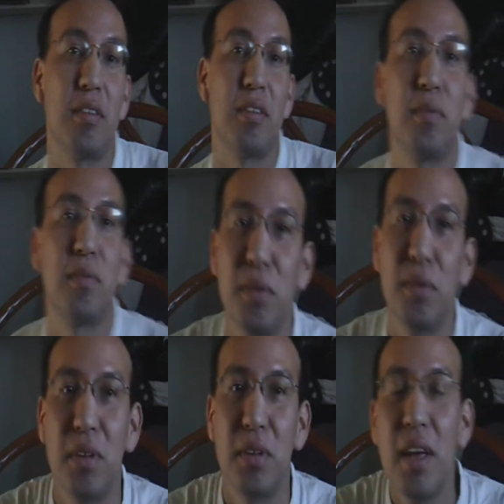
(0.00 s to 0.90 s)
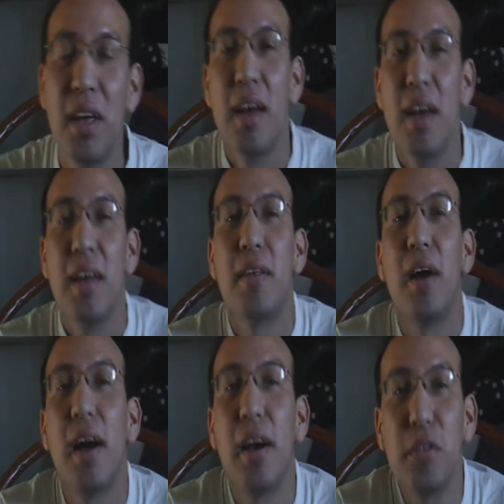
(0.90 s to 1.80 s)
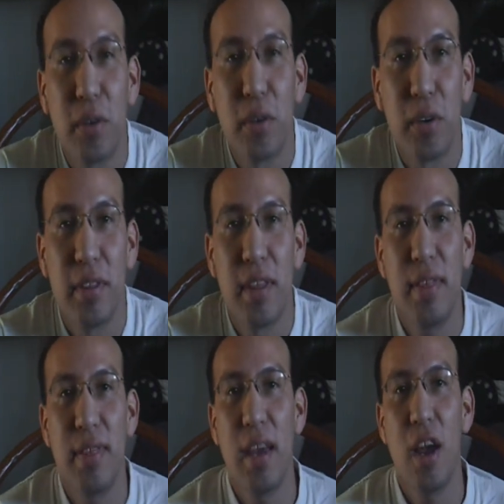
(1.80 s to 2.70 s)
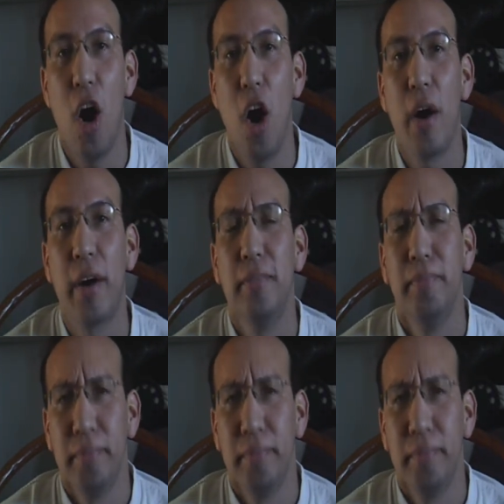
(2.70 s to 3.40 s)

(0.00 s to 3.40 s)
is a real doozy. I also heard that they are